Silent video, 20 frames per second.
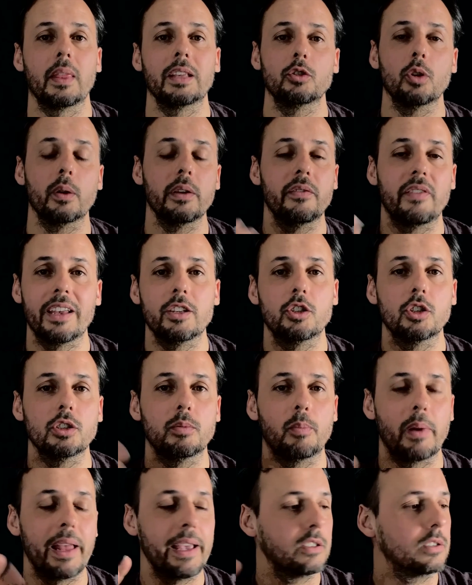So if I just
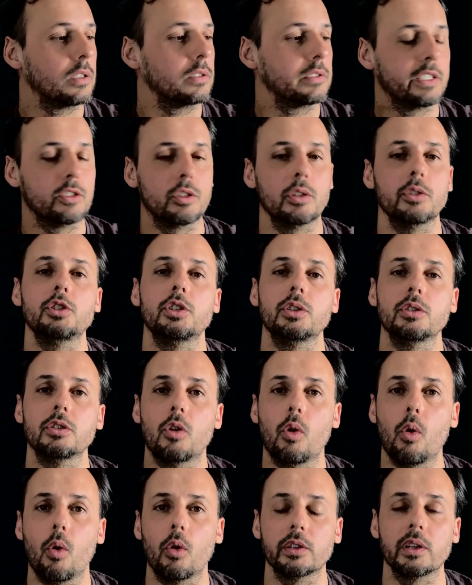play the resolution
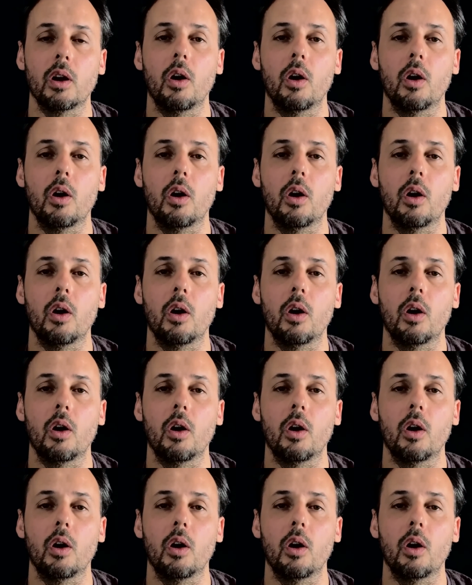chord